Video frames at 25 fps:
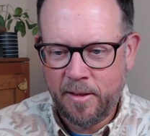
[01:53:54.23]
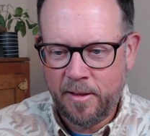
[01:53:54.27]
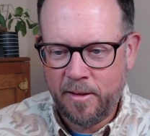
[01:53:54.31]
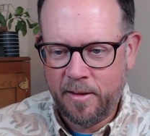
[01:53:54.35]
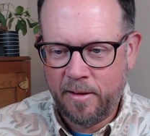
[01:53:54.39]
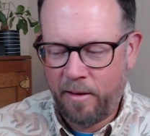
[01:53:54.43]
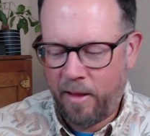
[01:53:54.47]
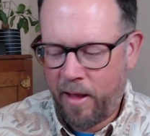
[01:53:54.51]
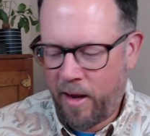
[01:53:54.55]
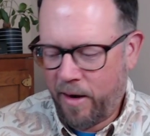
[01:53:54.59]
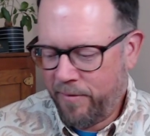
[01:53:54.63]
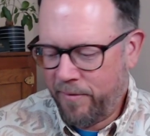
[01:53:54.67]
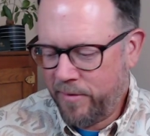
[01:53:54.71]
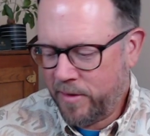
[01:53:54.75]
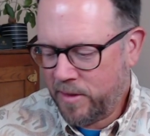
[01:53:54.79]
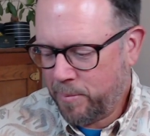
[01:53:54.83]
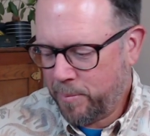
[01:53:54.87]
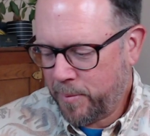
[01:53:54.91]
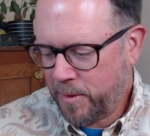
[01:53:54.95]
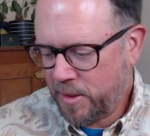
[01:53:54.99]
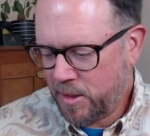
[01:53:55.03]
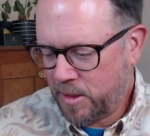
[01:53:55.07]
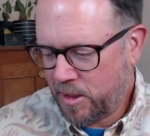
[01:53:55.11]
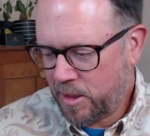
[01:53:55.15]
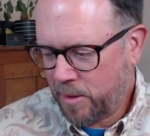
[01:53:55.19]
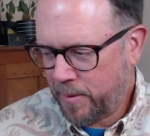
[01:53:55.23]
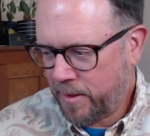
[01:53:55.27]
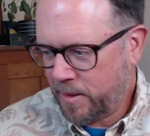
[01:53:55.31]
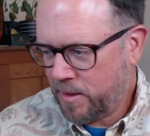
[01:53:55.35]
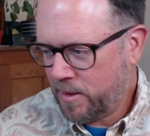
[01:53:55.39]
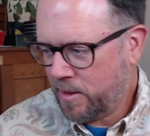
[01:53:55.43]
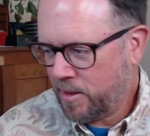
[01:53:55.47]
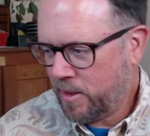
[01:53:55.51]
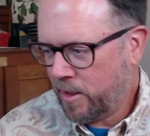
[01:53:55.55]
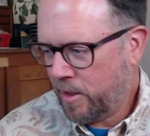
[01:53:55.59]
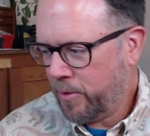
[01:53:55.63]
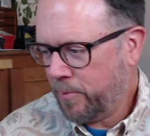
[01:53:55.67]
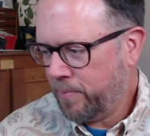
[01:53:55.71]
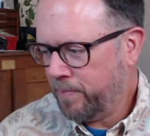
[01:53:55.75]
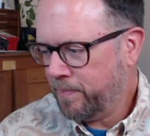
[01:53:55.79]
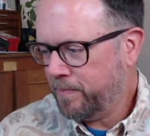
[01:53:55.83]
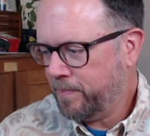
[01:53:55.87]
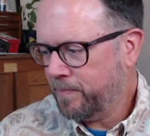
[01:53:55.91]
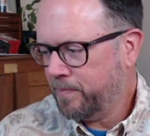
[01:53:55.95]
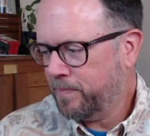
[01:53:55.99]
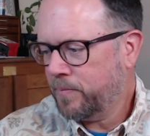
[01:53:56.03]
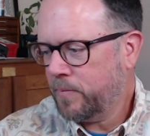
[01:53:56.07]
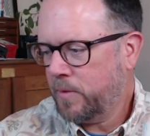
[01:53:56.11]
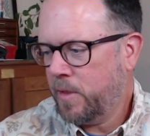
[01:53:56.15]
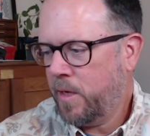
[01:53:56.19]
A lot of us have been jimmied. So,
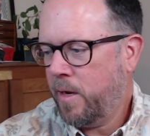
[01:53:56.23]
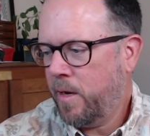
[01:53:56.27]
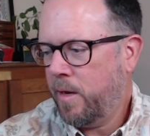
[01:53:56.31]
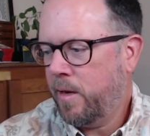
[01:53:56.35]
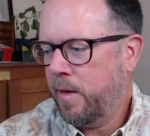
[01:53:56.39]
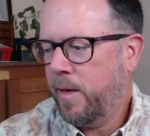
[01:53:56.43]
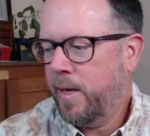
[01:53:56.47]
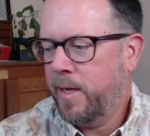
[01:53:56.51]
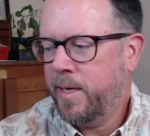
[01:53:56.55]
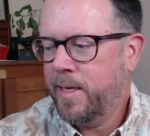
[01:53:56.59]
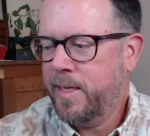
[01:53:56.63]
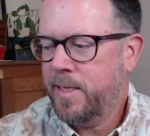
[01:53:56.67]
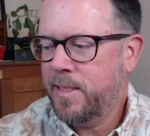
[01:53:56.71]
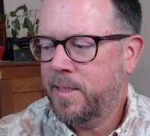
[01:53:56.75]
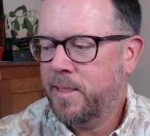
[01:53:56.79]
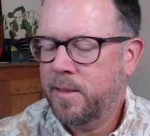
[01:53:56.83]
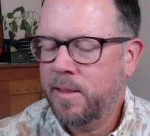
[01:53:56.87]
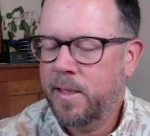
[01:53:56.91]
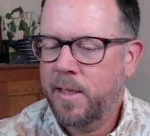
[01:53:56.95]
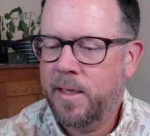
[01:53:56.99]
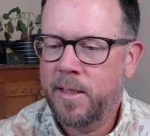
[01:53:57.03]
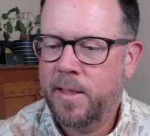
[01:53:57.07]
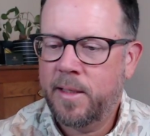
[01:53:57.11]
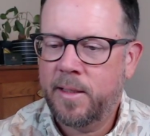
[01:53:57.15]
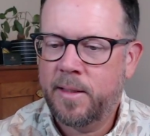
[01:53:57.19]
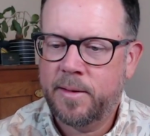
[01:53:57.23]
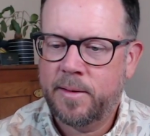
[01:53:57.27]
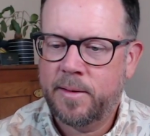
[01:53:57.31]
yeah, I need to... Uh,